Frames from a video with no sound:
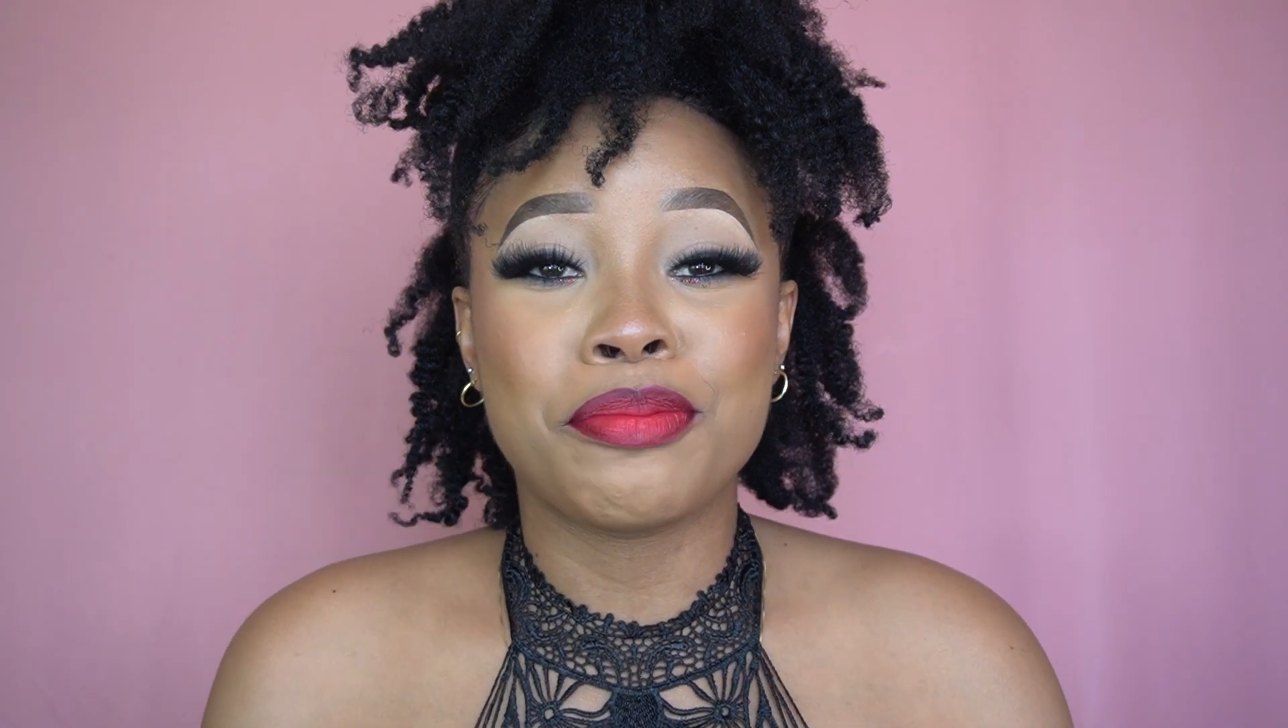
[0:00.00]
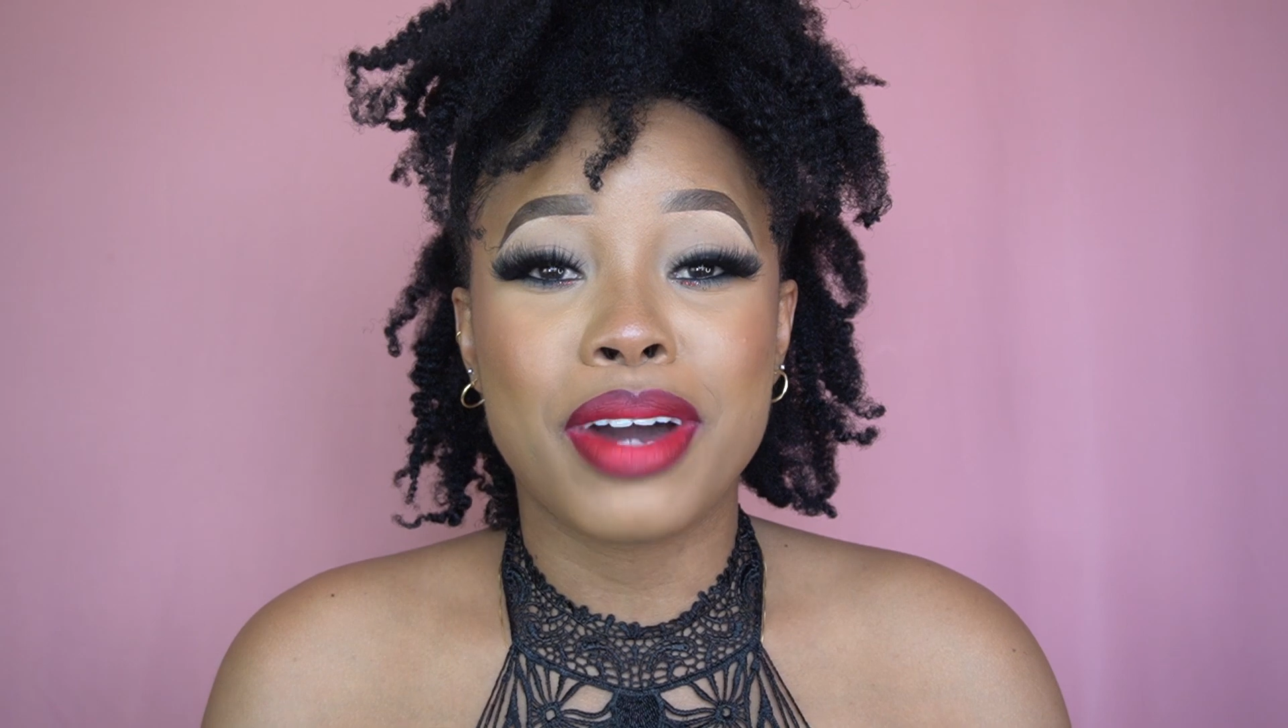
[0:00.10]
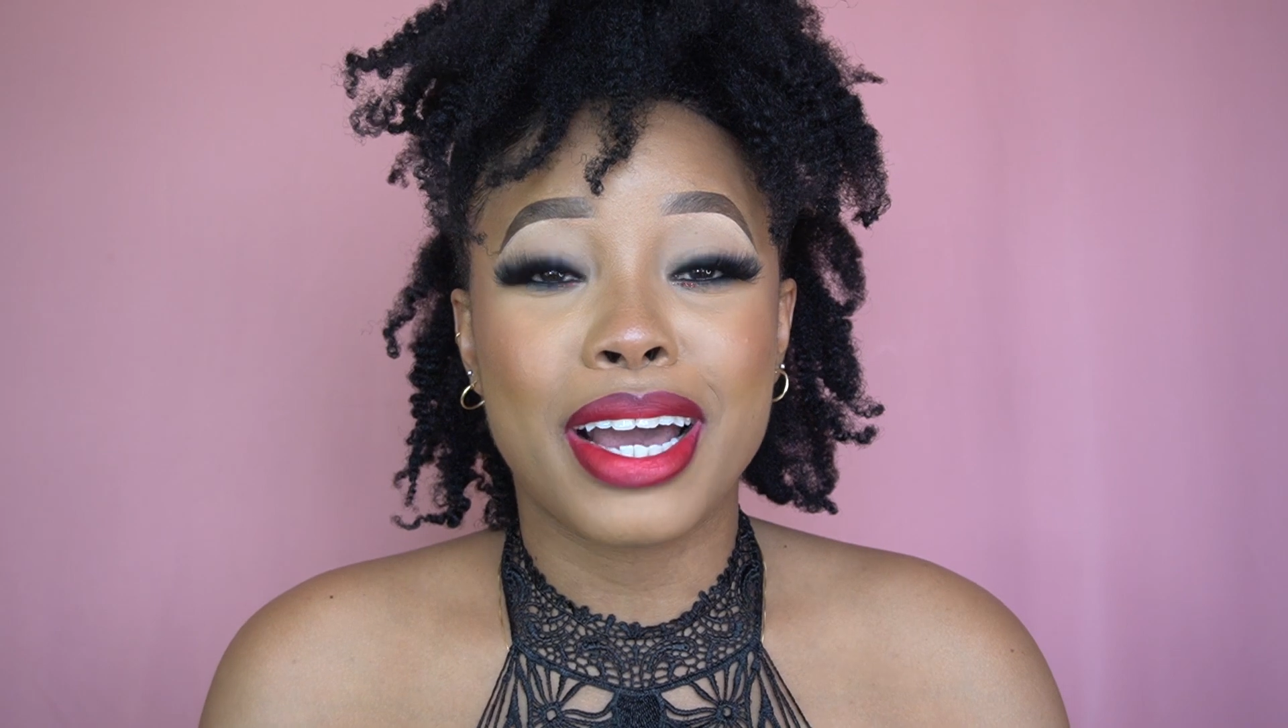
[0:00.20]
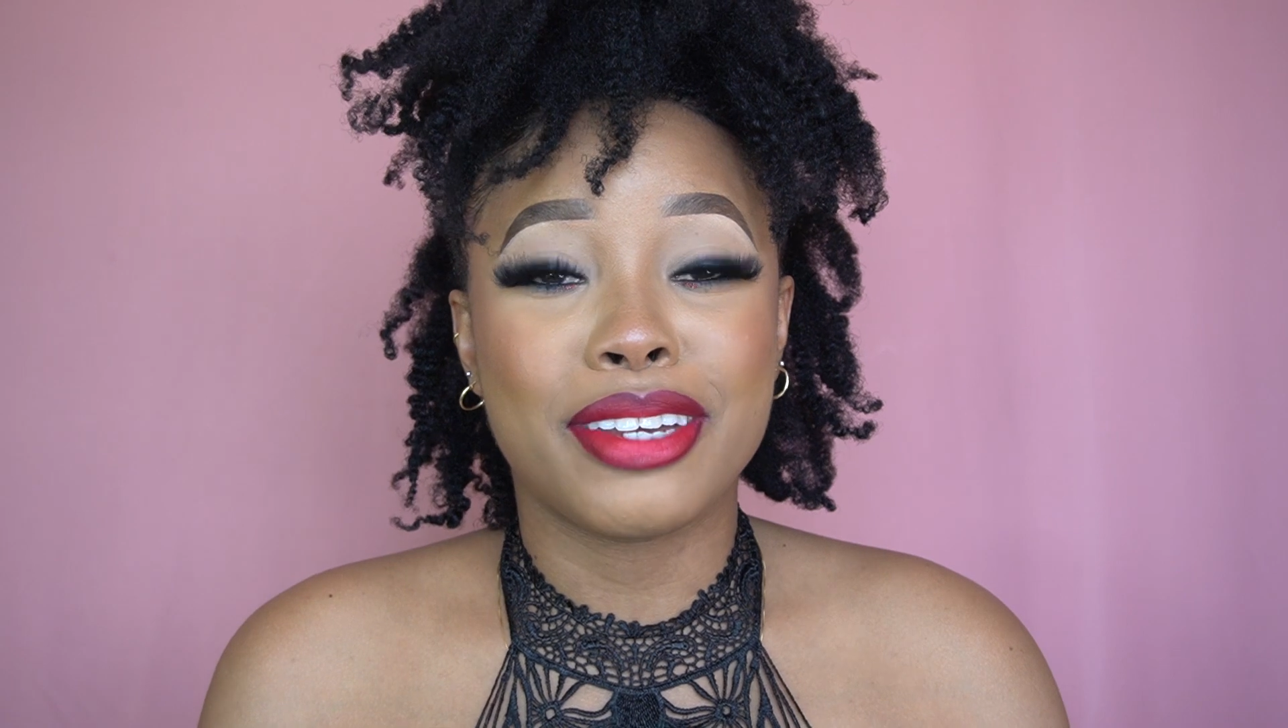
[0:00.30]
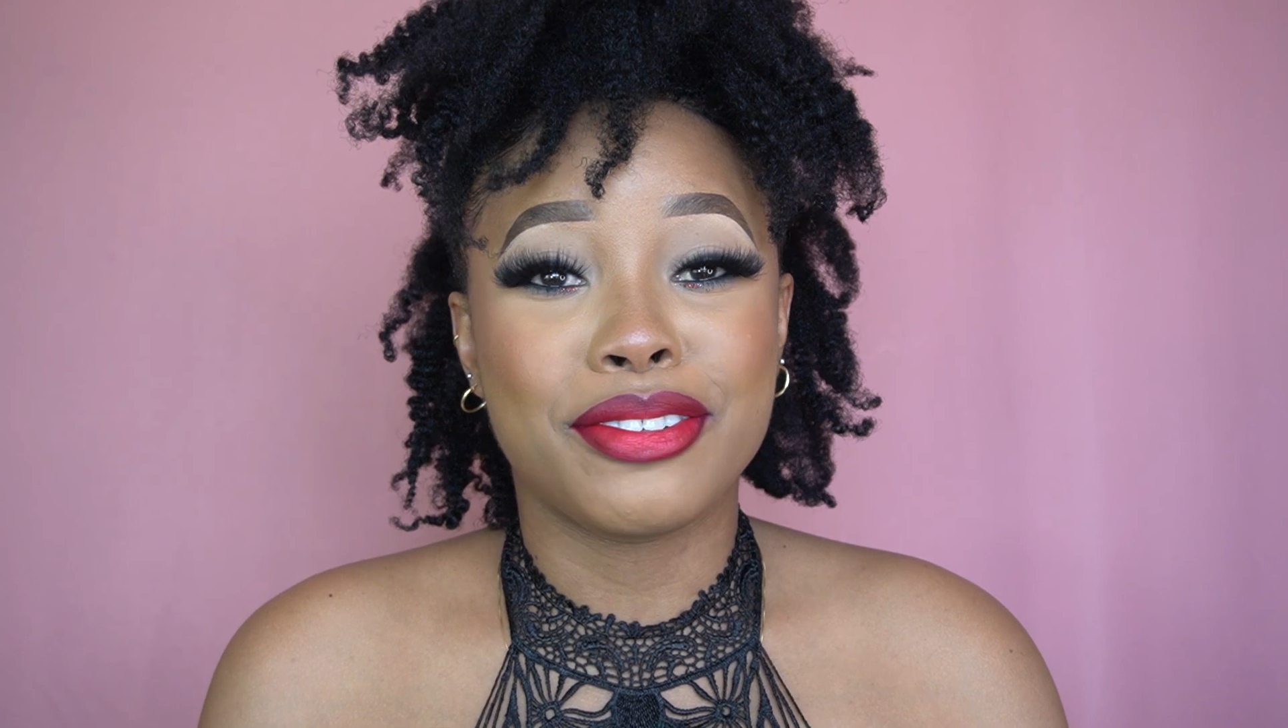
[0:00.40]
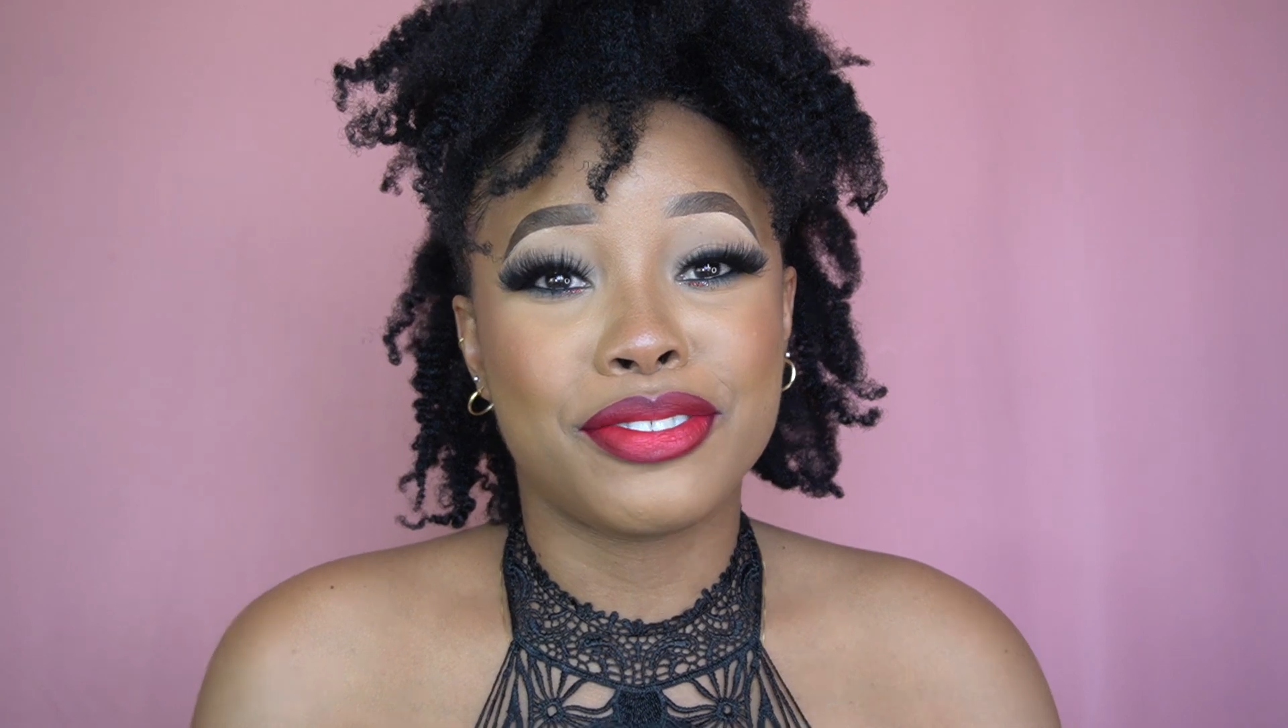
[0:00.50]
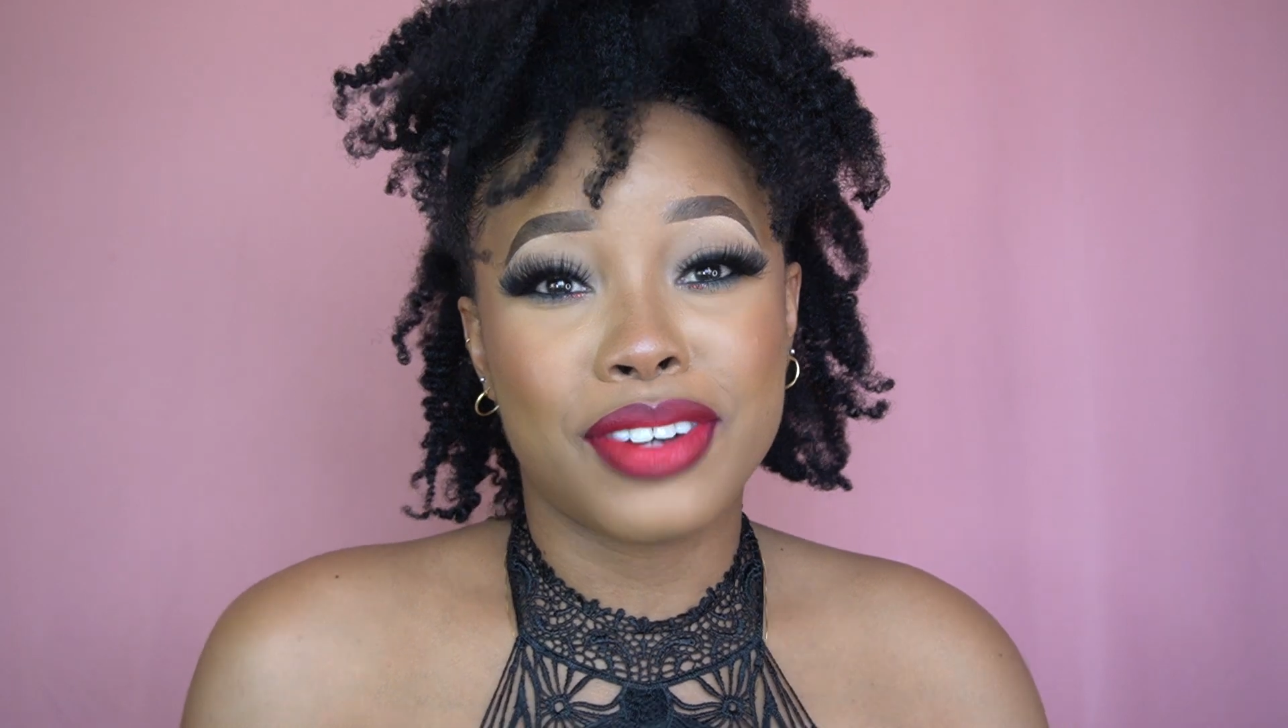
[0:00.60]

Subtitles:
my